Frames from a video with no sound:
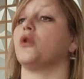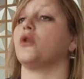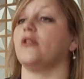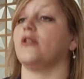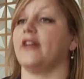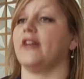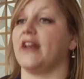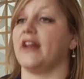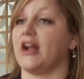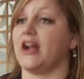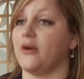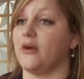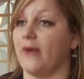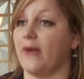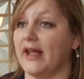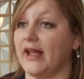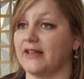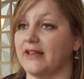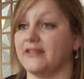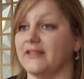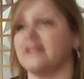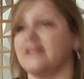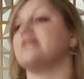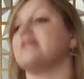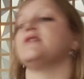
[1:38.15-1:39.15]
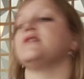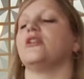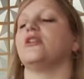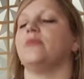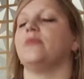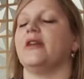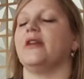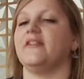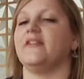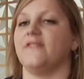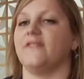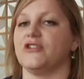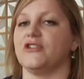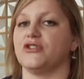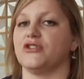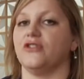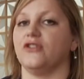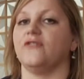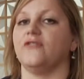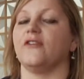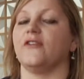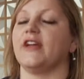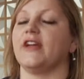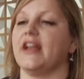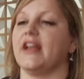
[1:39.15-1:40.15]
oral anticoagulants are
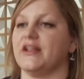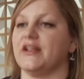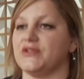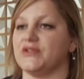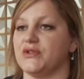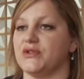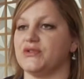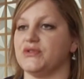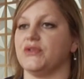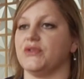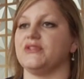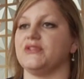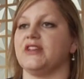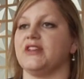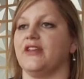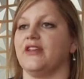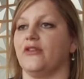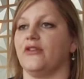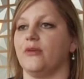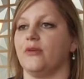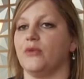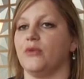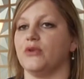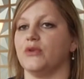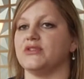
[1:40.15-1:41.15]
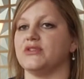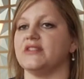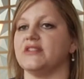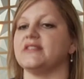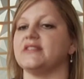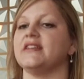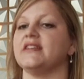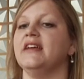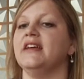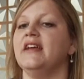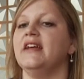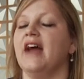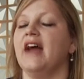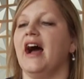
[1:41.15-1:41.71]
beneficial for cancer-associated thrombosis